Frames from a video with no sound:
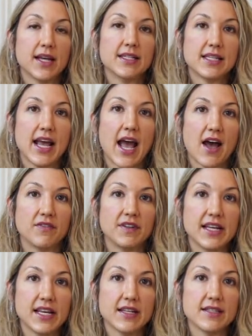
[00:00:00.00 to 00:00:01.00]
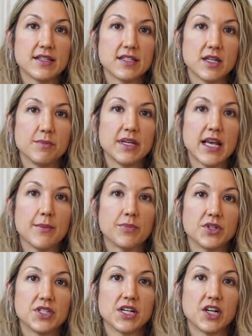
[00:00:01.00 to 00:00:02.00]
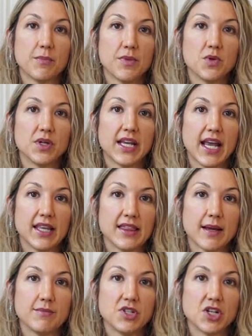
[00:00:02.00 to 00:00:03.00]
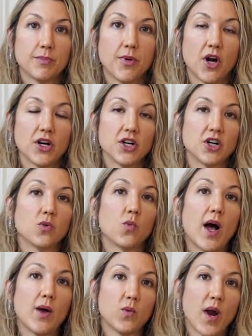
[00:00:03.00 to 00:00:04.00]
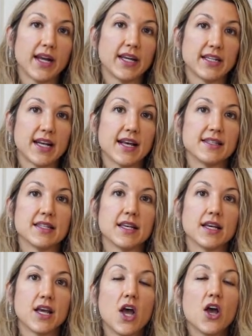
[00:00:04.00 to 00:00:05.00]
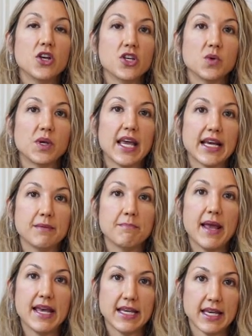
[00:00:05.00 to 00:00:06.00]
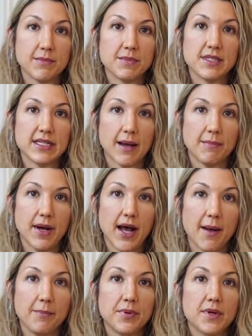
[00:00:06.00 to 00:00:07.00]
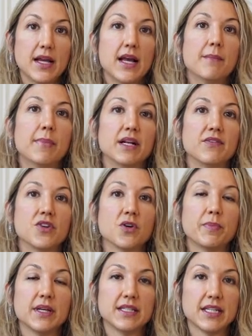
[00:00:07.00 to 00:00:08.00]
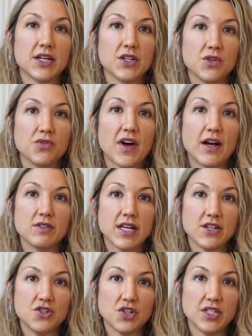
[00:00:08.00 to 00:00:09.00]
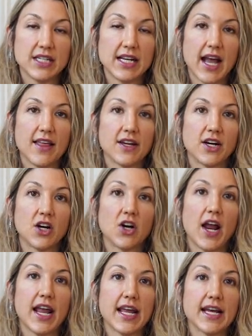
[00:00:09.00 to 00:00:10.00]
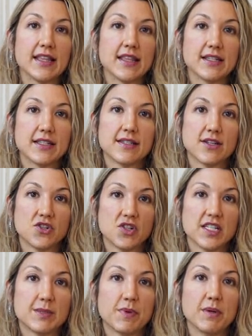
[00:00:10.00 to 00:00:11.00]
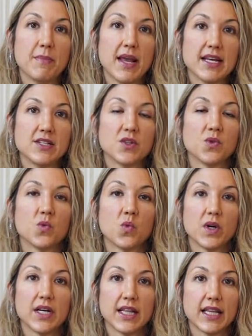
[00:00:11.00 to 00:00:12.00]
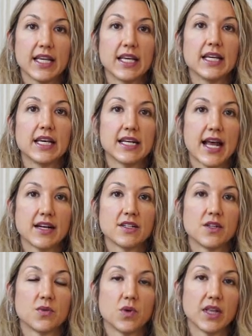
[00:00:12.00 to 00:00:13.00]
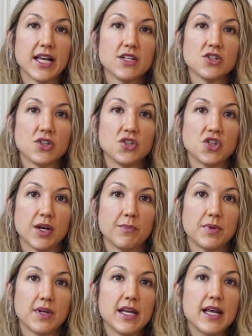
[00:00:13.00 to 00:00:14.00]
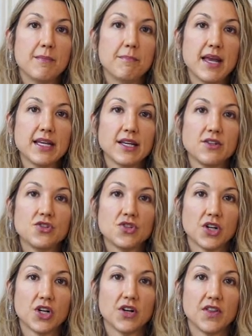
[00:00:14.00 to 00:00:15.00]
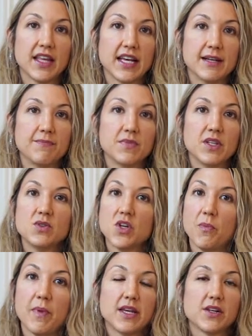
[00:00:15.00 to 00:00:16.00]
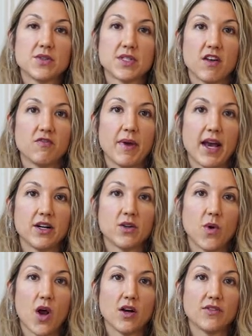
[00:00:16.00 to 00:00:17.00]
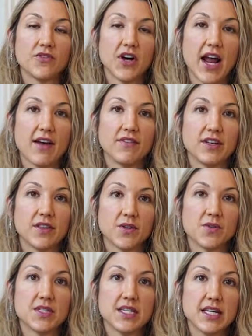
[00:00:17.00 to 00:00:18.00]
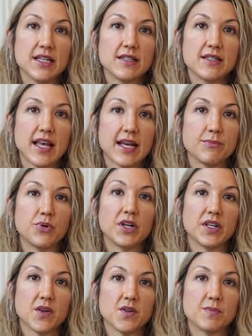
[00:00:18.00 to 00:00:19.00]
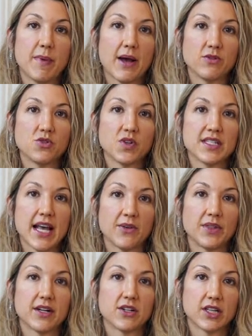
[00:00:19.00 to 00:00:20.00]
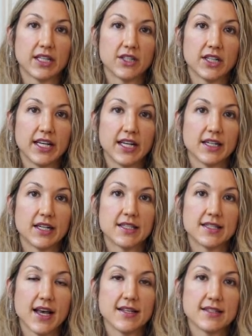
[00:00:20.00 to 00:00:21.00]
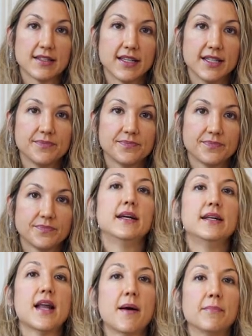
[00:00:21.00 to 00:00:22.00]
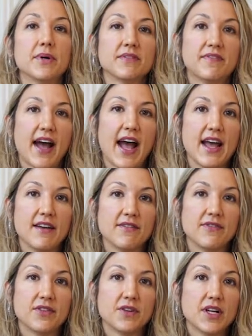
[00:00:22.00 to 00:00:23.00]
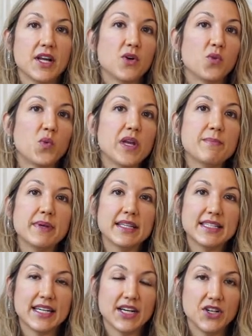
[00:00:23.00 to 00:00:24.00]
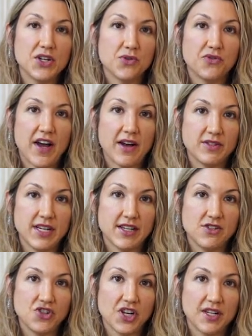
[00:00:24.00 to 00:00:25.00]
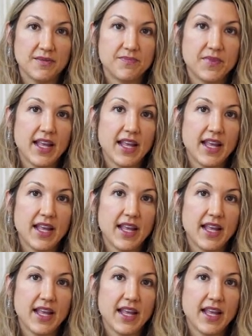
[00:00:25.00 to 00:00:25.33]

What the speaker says: to have needs and to be able to communicate them to your partner, while recognizing you can't make him step up. But if you're building a new foundation together and the decision has been made to really connect the relationship, making sure that you don't make yourself bad or wrong for having those needs and putting those boundaries out there clearly and concisely. Number 5, rebuilding a new foundation.